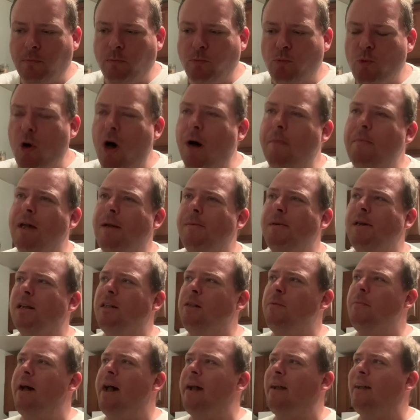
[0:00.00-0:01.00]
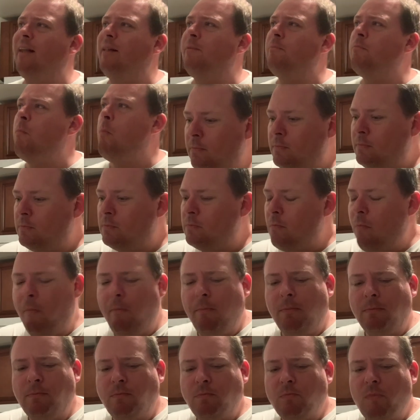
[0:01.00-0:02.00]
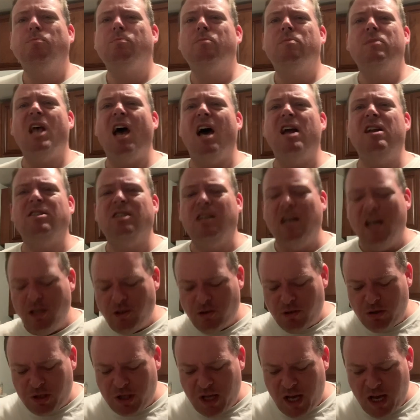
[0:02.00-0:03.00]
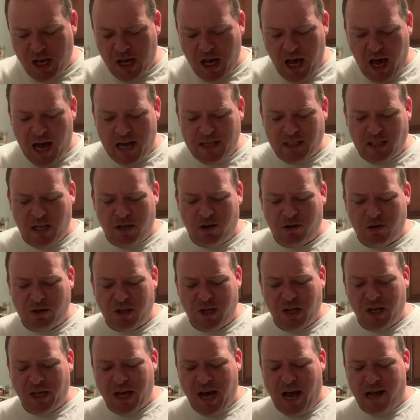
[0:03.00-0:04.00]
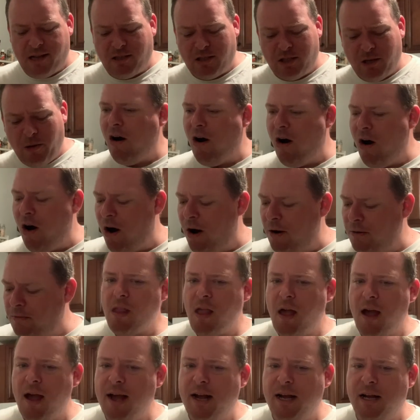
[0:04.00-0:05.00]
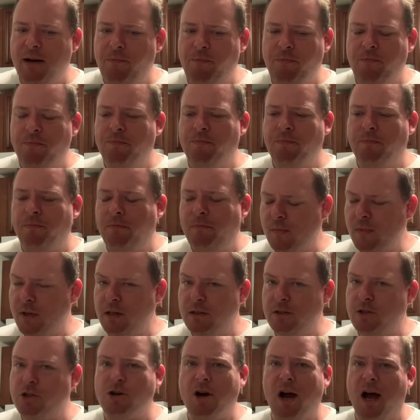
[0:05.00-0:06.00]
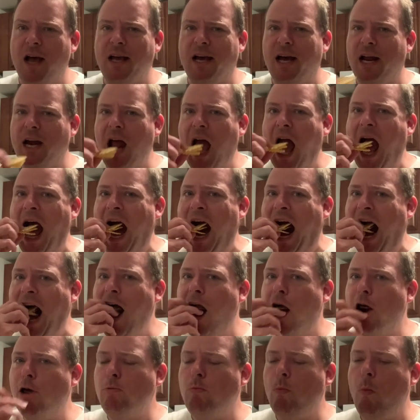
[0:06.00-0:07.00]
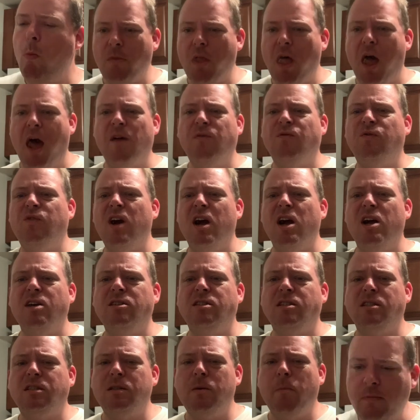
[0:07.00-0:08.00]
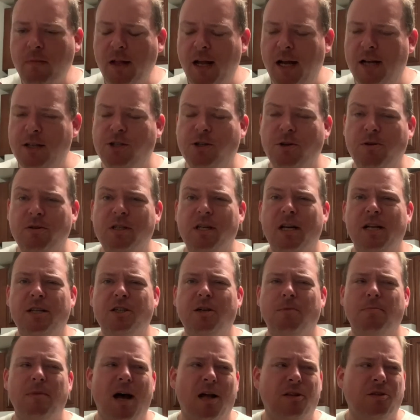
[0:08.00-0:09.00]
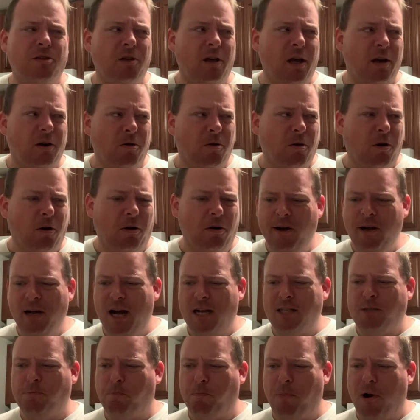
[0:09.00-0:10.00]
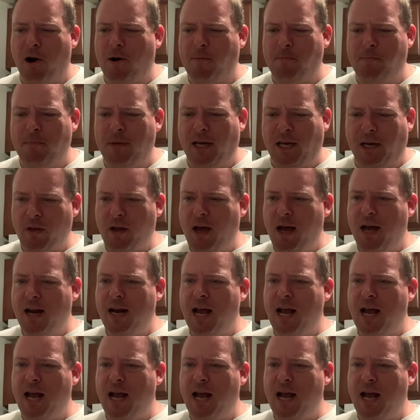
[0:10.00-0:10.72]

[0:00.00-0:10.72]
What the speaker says: Well, maybe on the back end. That is interesting as interesting gets. Oh. Let's try again. At first, as soon as it hits your mouth, you're like, oh, that's burnt meat. And